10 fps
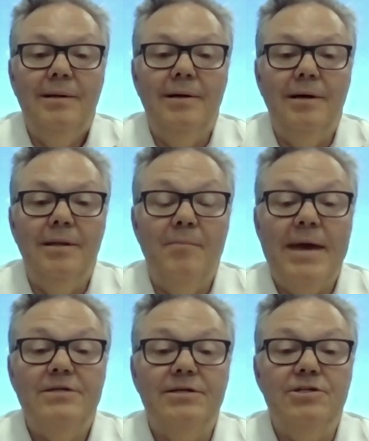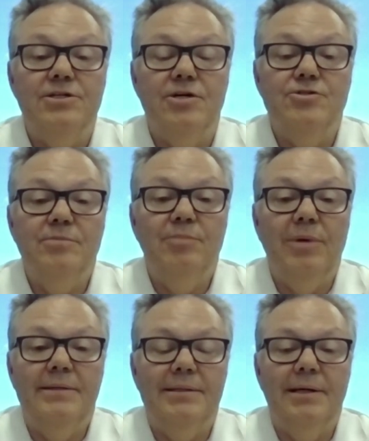uh, that makes the decision,
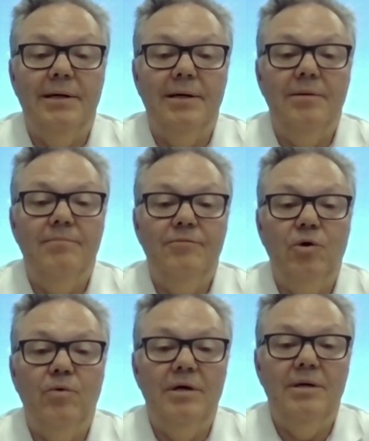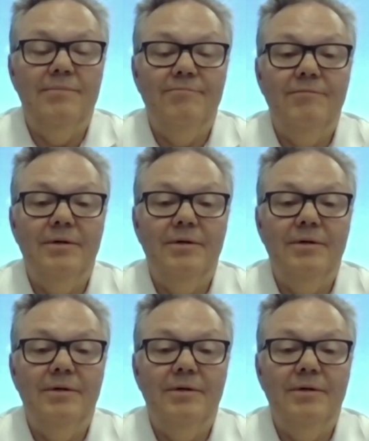but you know, we